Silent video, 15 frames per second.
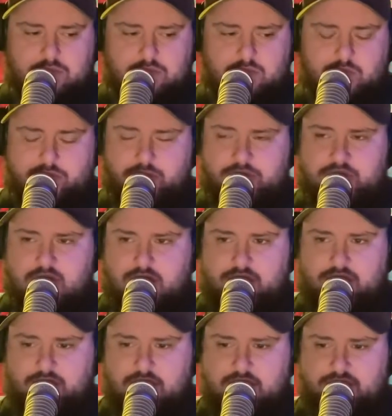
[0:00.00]
we will talk to
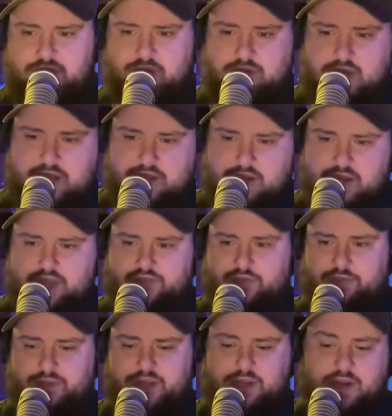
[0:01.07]
you guys soon. Thank you guys for
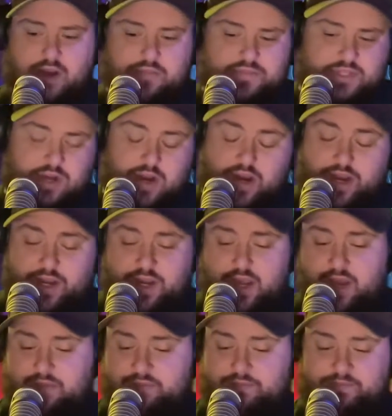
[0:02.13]
being here. I'm sorry
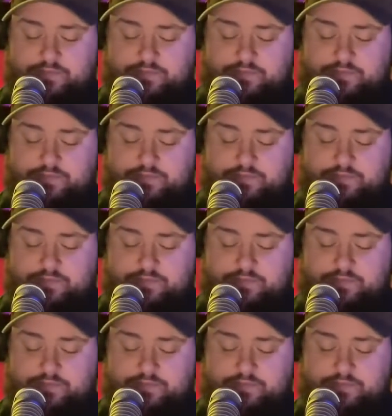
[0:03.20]
again.